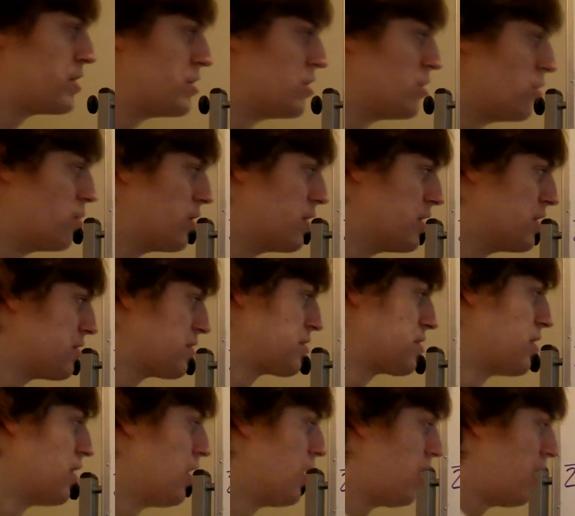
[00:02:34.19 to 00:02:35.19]
do
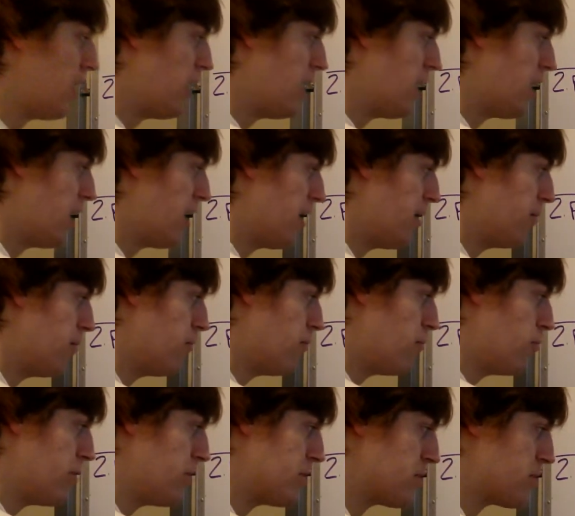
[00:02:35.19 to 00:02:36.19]
is
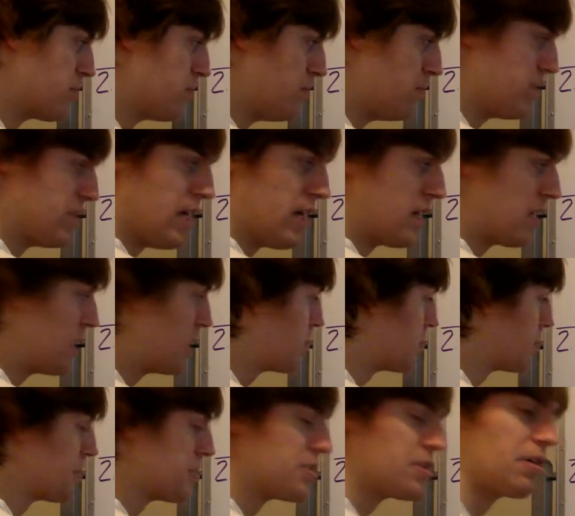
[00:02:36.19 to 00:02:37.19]
we just set it
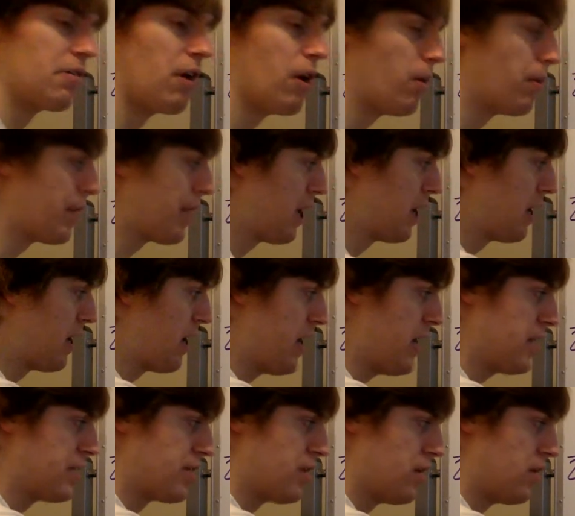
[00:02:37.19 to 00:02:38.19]
equal to 0 again,
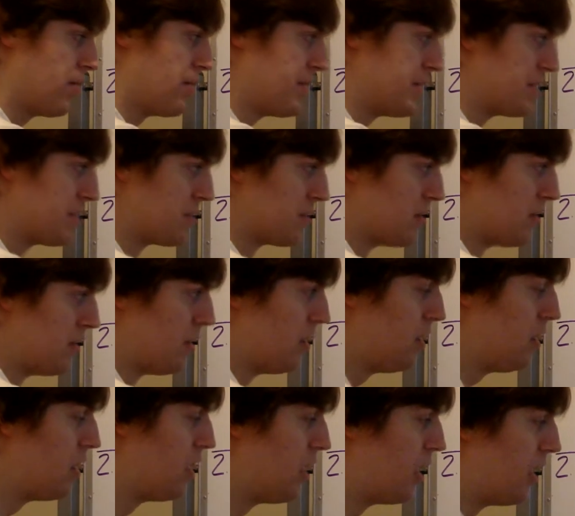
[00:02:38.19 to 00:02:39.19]
as always.
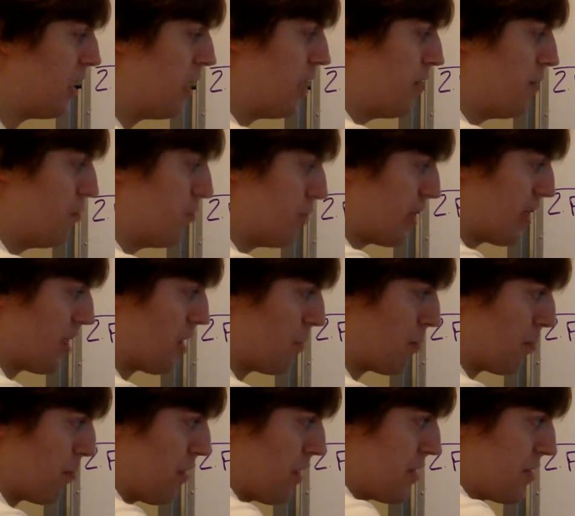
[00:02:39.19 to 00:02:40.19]
We get our
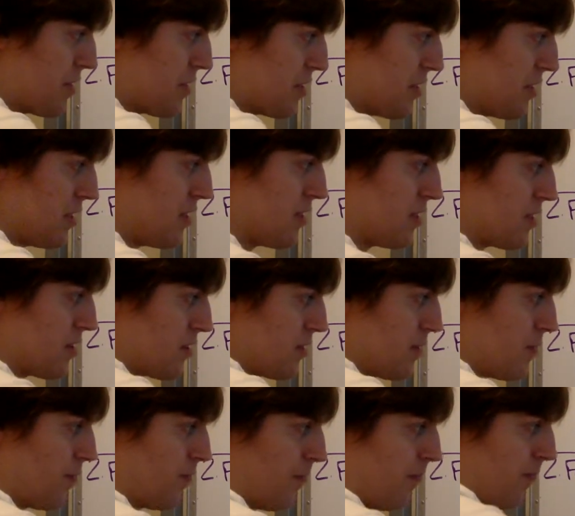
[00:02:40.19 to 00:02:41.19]
parentheses.
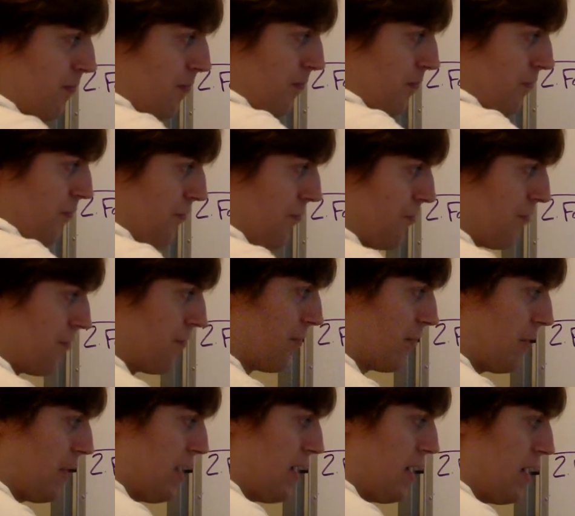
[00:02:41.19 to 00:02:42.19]

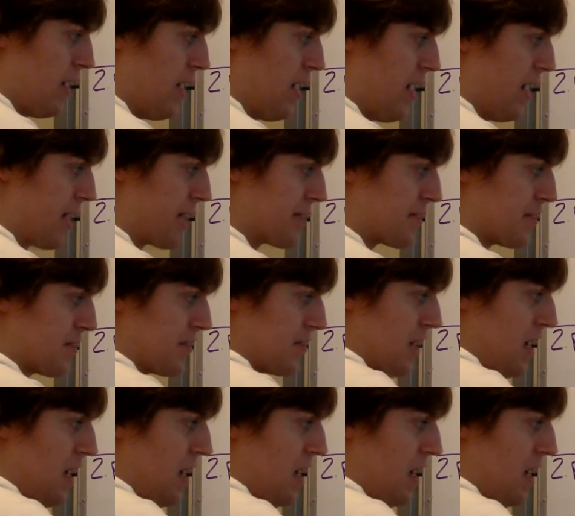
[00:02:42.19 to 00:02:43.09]
Okay, x.